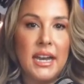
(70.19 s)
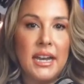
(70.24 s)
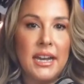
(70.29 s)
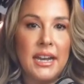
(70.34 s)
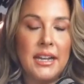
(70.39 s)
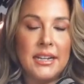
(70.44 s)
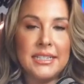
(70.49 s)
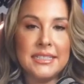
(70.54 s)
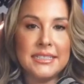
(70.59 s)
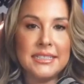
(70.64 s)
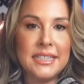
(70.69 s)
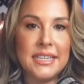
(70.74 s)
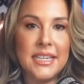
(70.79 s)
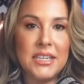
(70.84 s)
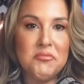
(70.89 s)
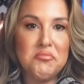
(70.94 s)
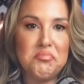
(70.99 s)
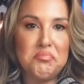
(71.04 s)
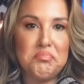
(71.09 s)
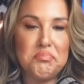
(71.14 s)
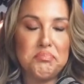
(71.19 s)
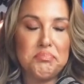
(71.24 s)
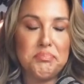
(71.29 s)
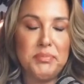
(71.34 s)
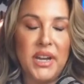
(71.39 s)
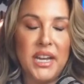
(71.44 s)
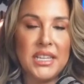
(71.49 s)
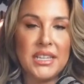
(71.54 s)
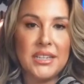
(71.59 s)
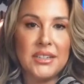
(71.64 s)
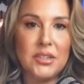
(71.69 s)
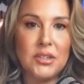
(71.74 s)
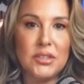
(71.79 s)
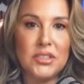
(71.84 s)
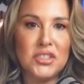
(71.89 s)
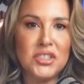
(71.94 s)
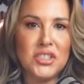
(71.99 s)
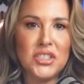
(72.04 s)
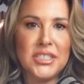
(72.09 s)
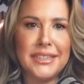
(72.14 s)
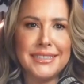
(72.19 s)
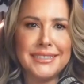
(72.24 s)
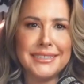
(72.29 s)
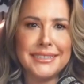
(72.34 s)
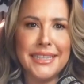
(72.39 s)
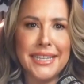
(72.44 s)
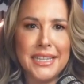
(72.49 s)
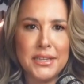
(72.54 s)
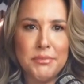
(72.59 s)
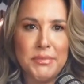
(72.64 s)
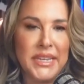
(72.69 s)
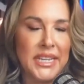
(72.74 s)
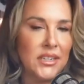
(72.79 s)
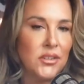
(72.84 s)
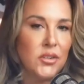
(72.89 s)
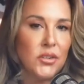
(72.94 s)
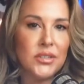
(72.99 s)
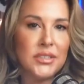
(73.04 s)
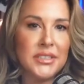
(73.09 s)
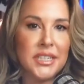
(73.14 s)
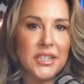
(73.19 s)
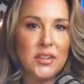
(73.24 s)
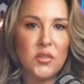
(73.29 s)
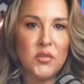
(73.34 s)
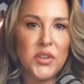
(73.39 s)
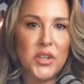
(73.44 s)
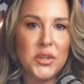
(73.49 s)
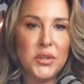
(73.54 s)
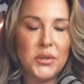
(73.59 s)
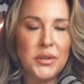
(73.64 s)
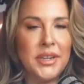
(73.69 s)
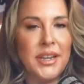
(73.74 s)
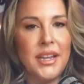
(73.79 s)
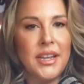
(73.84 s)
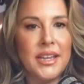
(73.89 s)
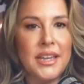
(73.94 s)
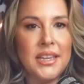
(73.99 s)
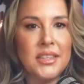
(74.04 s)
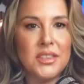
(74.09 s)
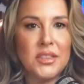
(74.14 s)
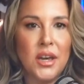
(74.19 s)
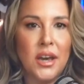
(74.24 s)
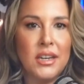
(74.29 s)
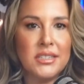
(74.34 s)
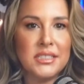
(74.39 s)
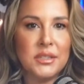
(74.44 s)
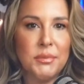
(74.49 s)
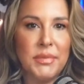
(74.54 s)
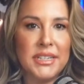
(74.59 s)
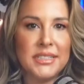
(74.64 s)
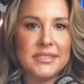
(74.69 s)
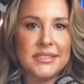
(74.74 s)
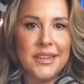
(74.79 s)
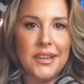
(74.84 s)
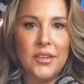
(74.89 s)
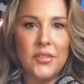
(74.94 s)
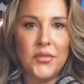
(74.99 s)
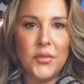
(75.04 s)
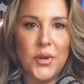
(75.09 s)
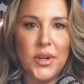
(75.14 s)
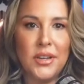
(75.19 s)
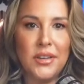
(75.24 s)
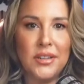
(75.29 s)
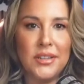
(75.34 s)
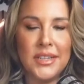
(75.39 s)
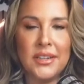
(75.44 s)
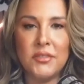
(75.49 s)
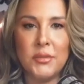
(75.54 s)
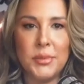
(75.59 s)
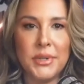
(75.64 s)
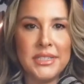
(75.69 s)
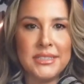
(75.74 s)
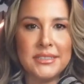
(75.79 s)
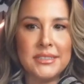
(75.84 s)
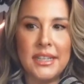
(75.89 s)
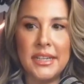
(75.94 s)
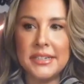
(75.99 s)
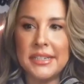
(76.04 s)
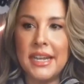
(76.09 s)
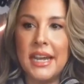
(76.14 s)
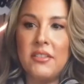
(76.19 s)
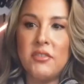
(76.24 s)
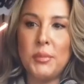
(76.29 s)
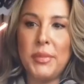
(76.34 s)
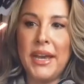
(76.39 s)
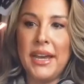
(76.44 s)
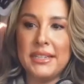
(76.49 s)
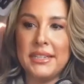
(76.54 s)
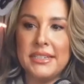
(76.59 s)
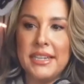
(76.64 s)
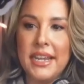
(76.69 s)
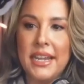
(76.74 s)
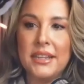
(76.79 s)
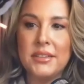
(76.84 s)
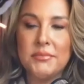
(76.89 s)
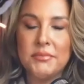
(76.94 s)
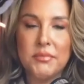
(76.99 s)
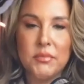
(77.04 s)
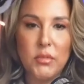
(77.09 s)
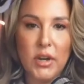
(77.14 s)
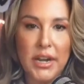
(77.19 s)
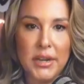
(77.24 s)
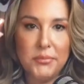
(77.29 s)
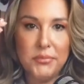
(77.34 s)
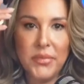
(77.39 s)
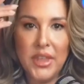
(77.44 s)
Honestly, I heard she did like a Mean Girl interview, and I thought to myself, well, everybody's allowed to have a bad day, right?